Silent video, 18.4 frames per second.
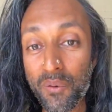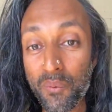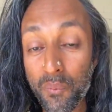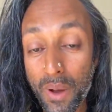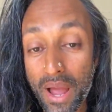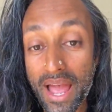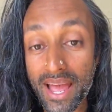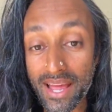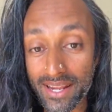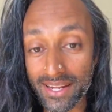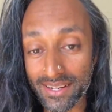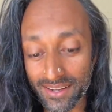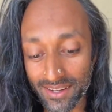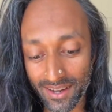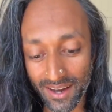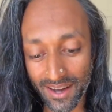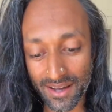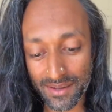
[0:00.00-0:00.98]
When
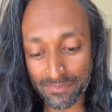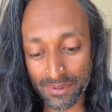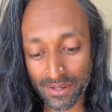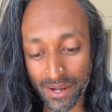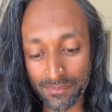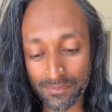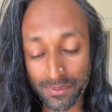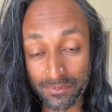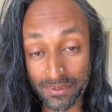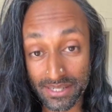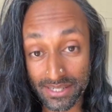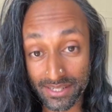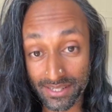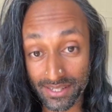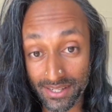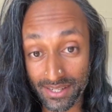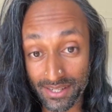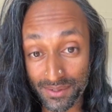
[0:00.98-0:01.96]
I become a
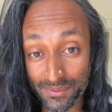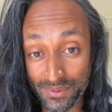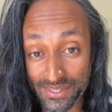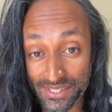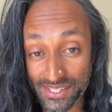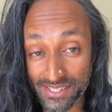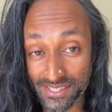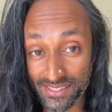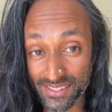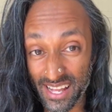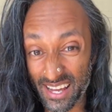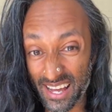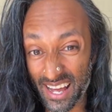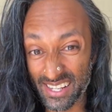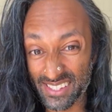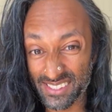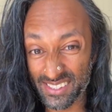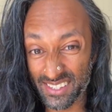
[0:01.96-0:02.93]
millionaire, which isn't
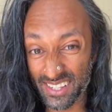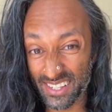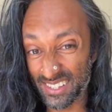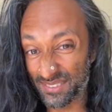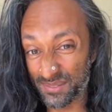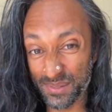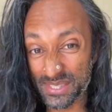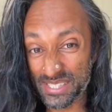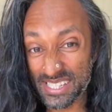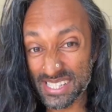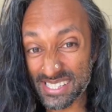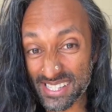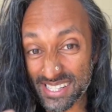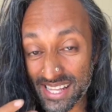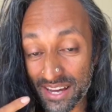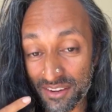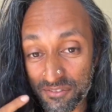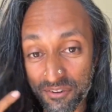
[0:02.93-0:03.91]

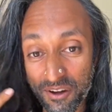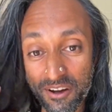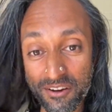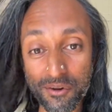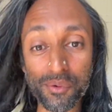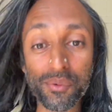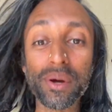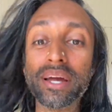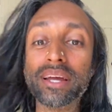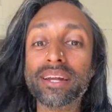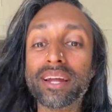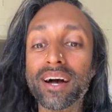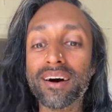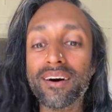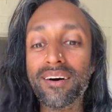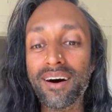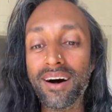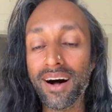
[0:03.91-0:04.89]
that far away
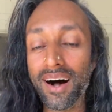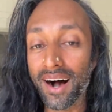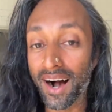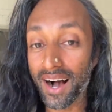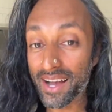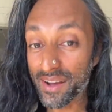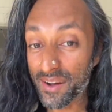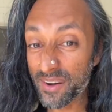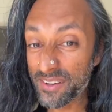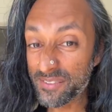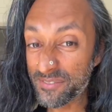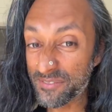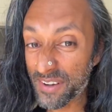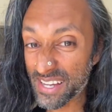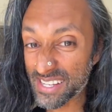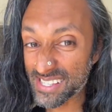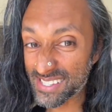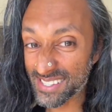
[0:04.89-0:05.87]
now, I got
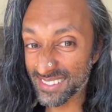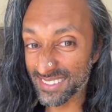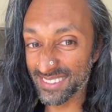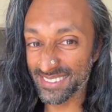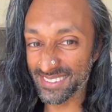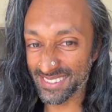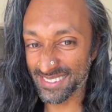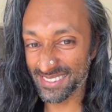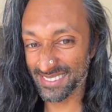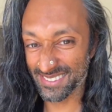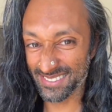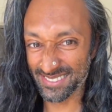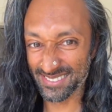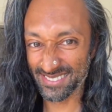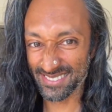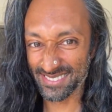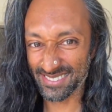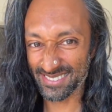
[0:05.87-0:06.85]
investors.
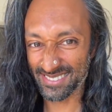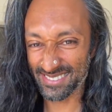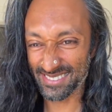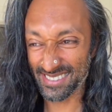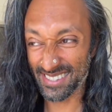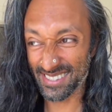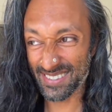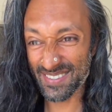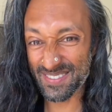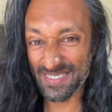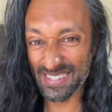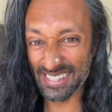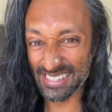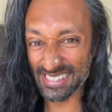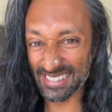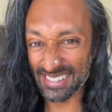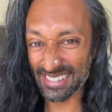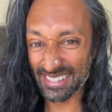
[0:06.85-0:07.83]
It's
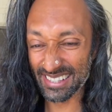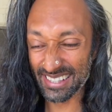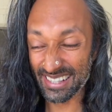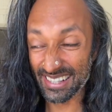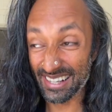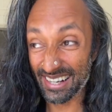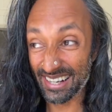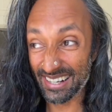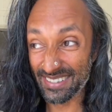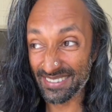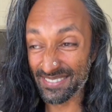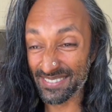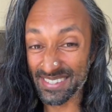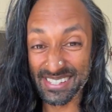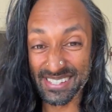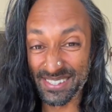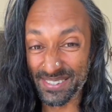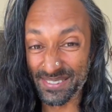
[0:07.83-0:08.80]
crazy. I'm
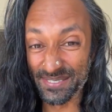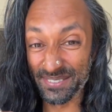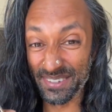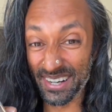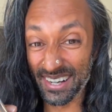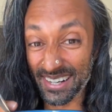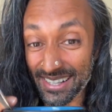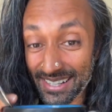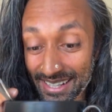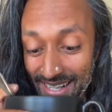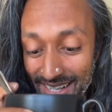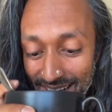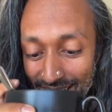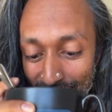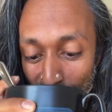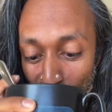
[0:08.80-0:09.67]
rich as fuck.